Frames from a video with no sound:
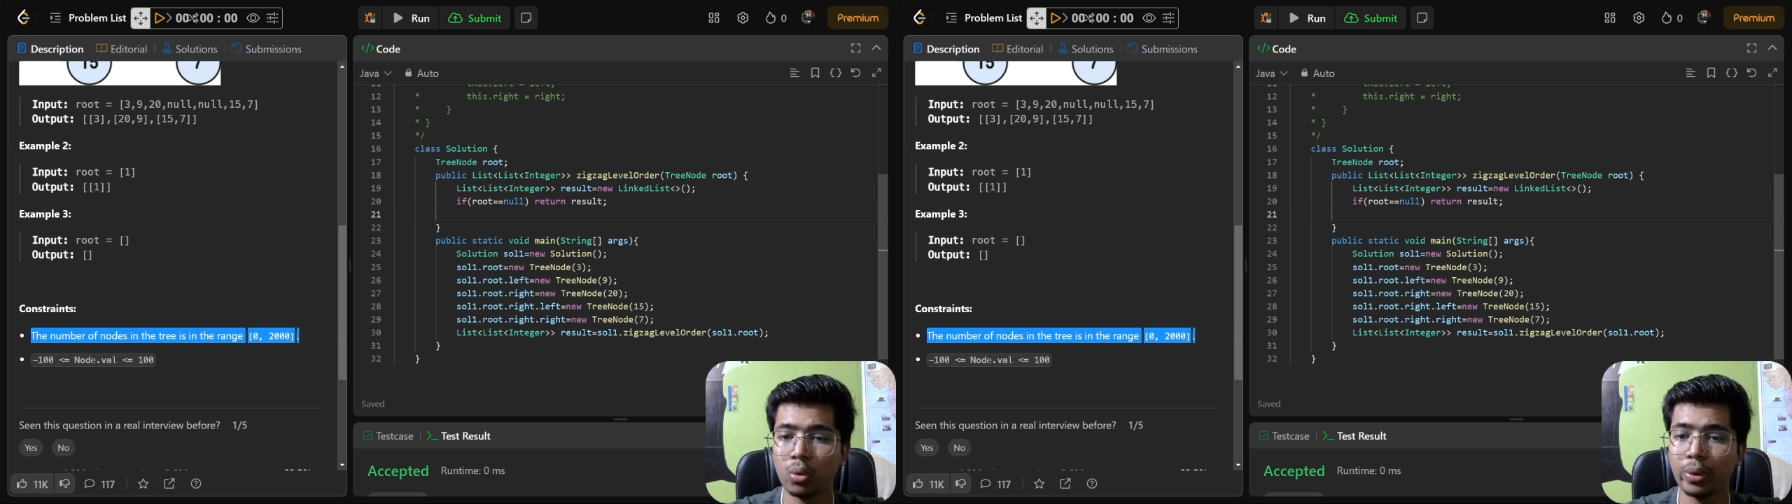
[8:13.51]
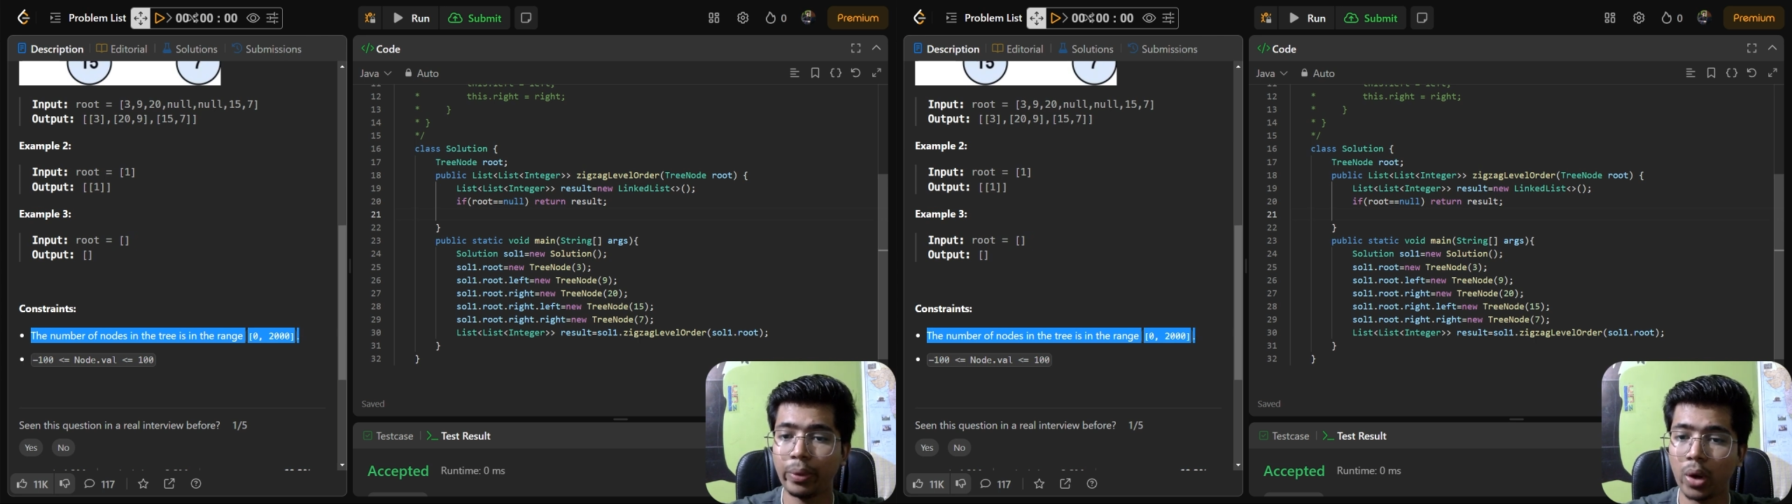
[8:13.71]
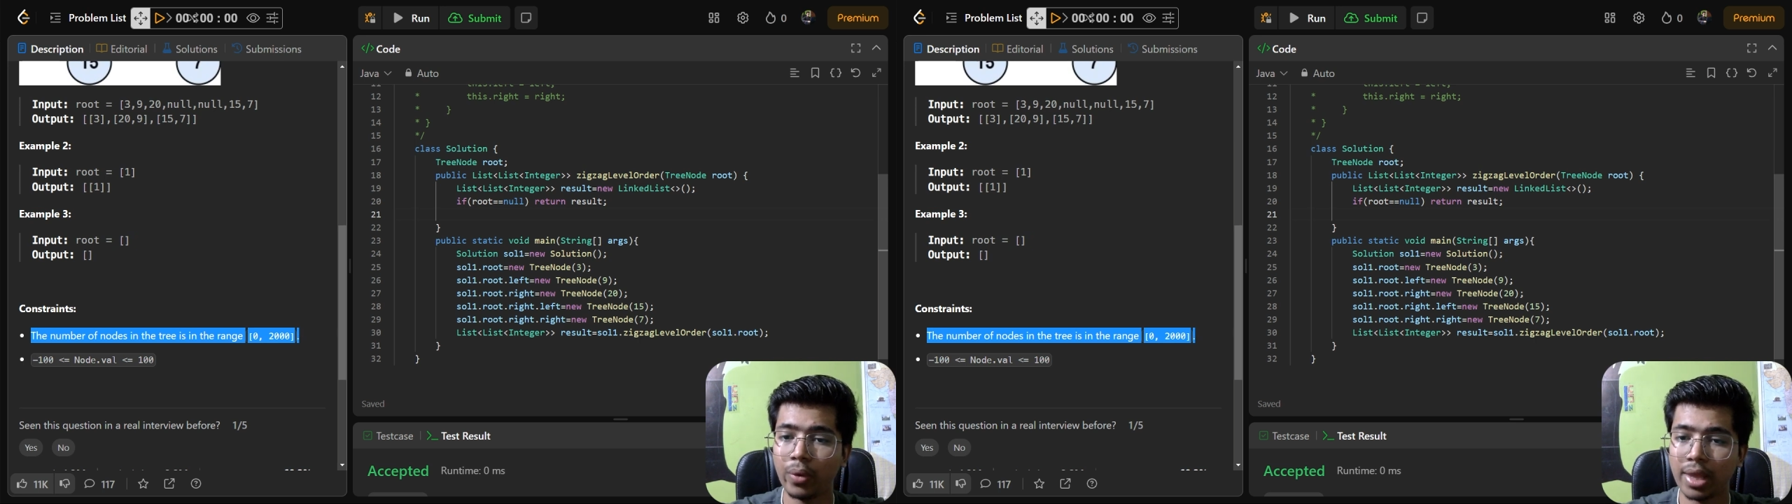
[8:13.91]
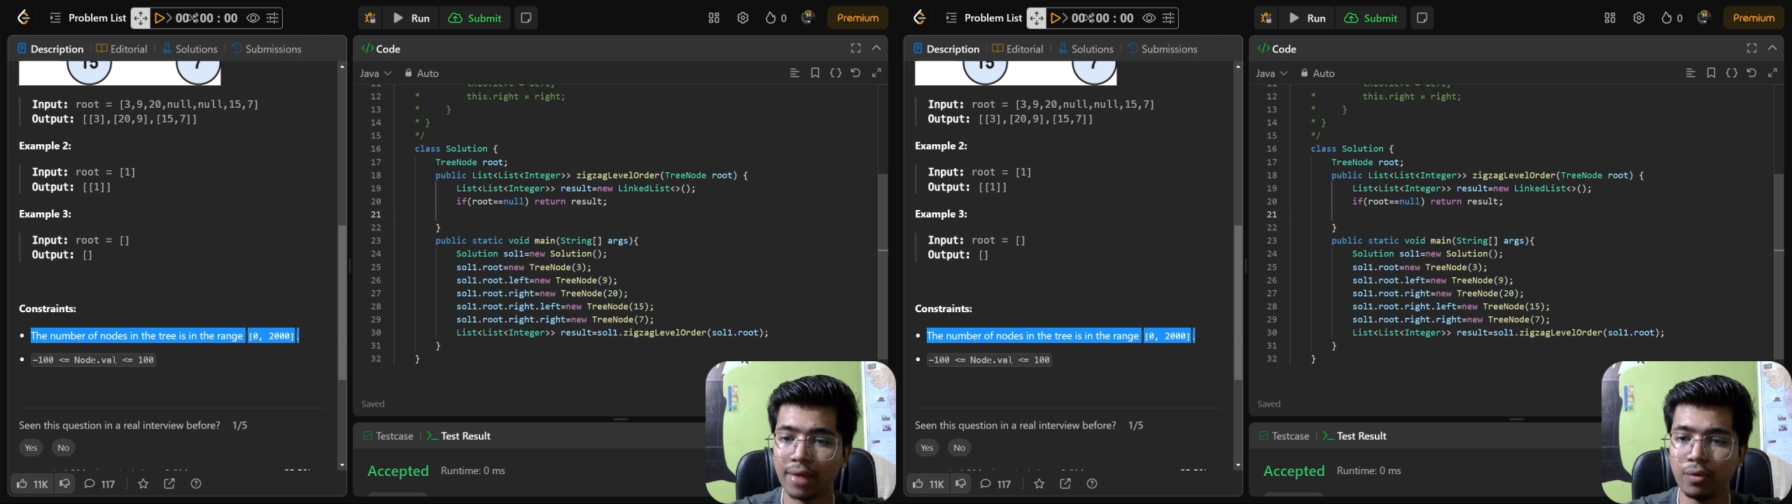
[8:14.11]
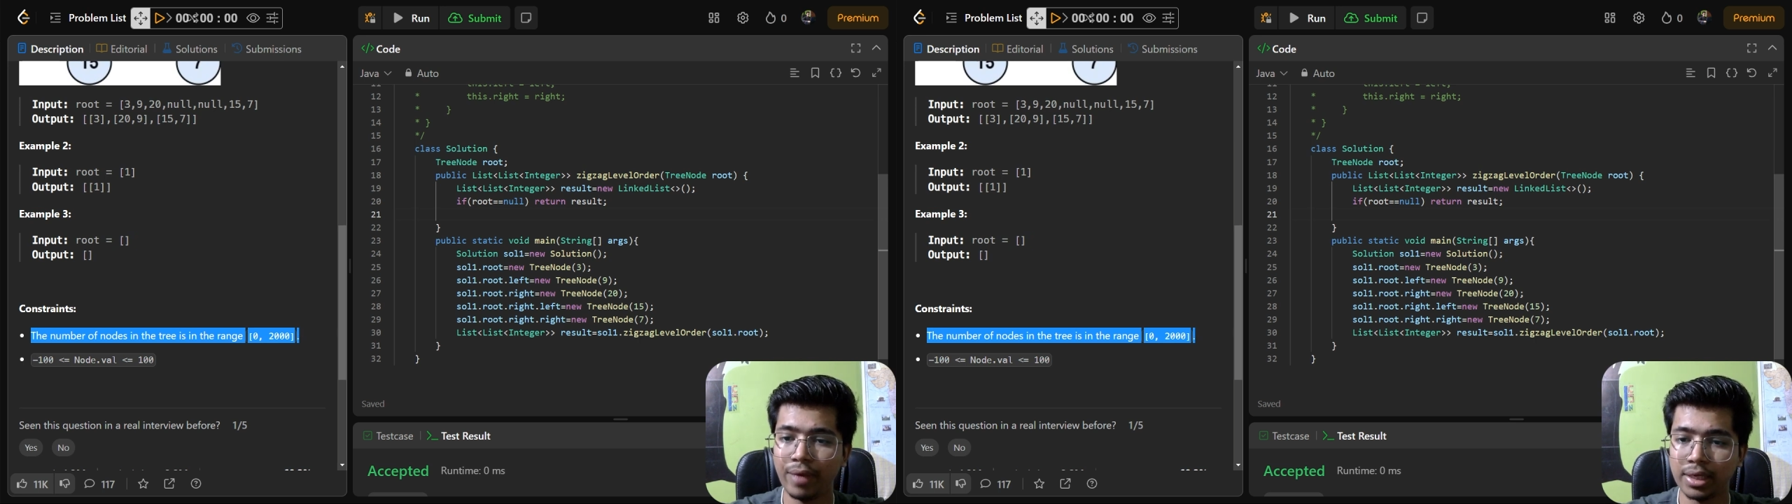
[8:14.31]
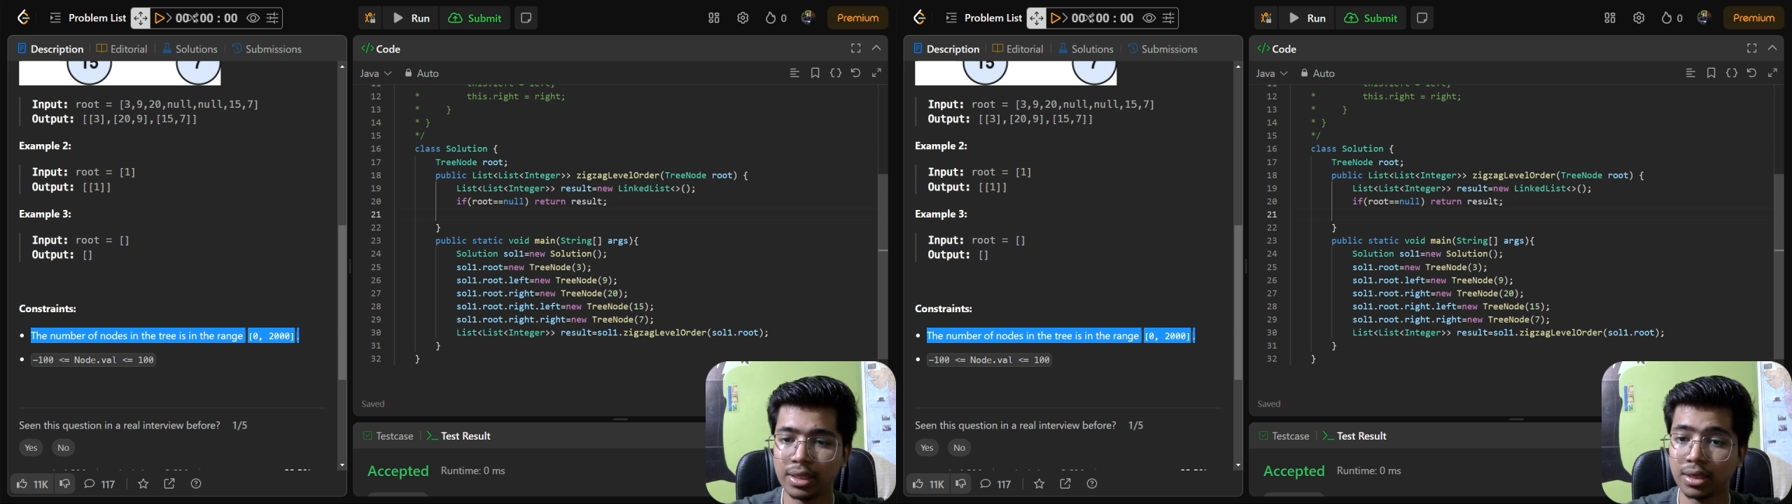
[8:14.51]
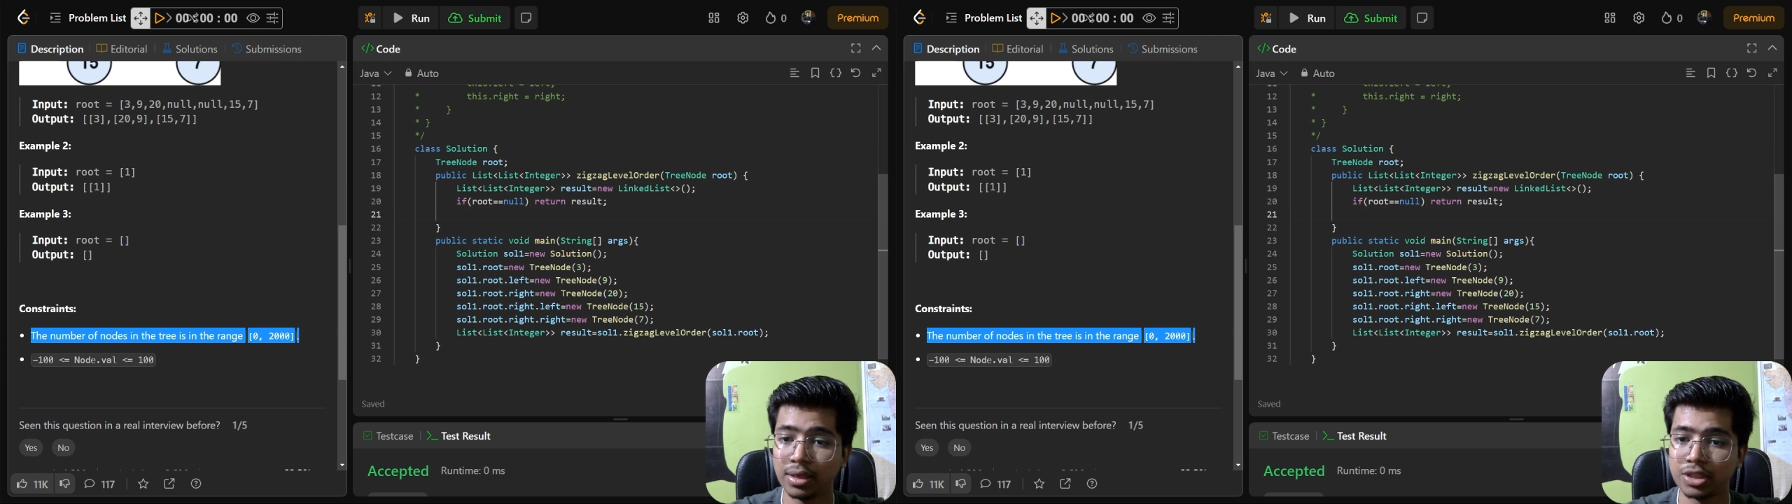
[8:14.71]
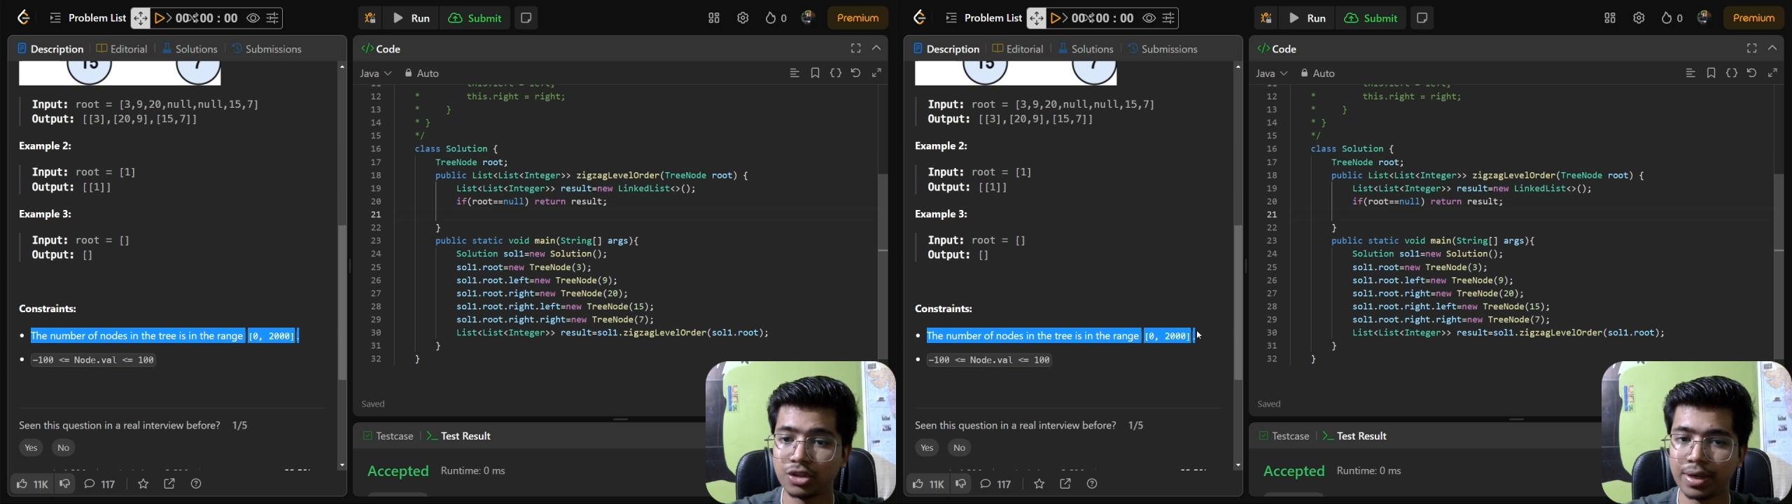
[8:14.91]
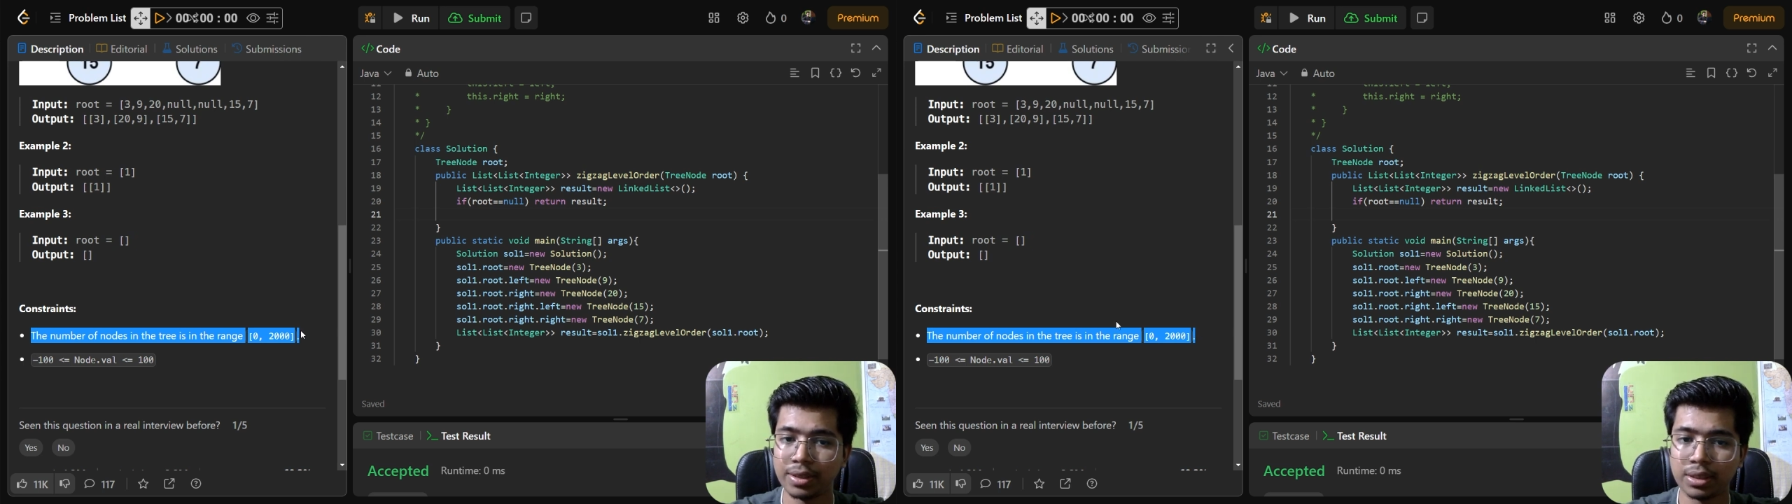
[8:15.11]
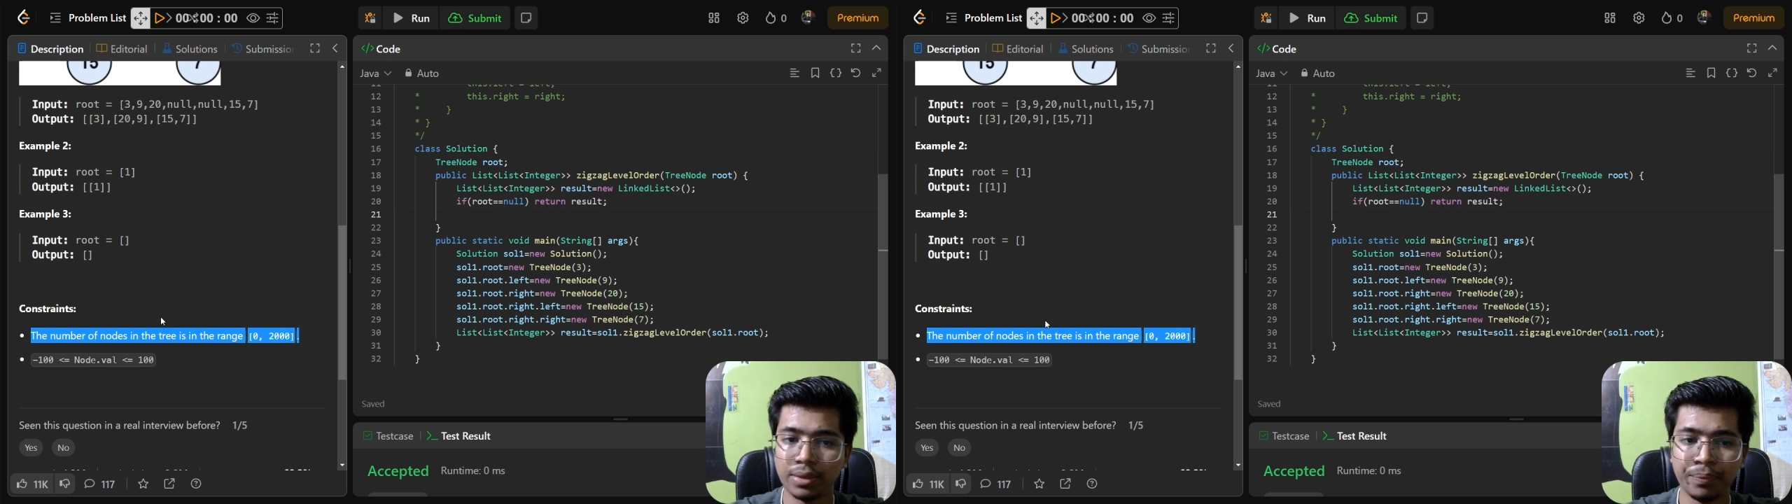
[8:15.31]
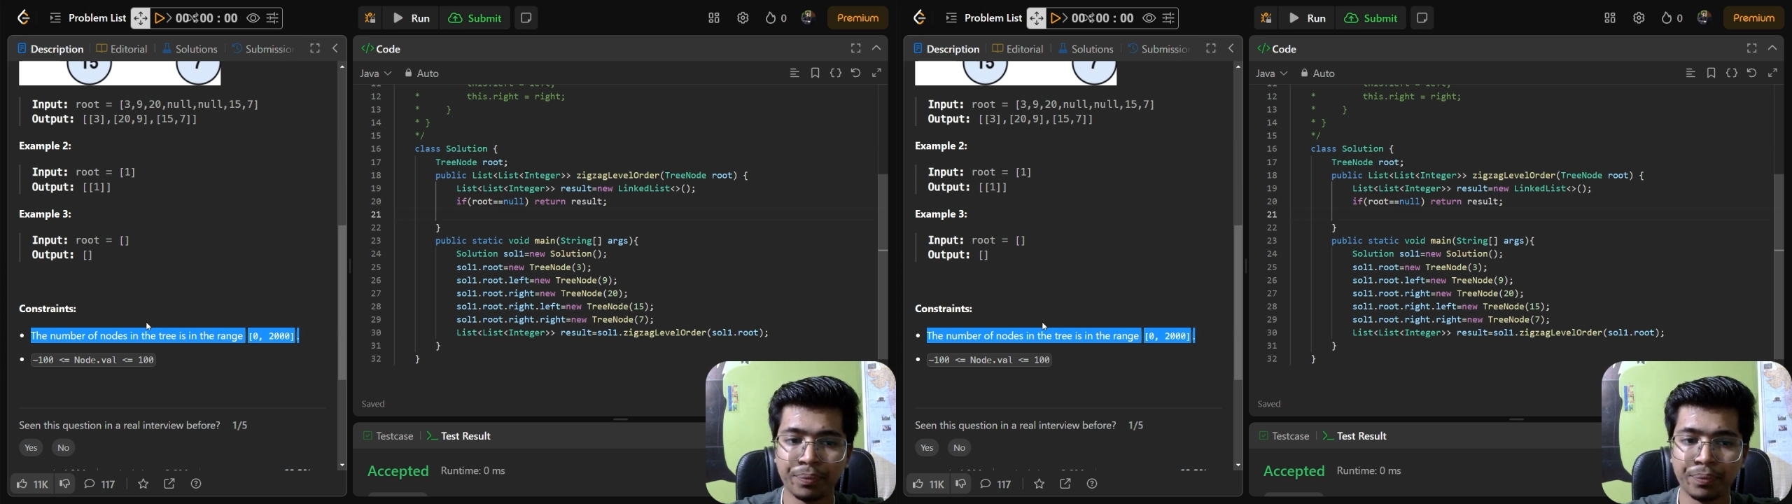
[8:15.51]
So we always have to maintain the constraint.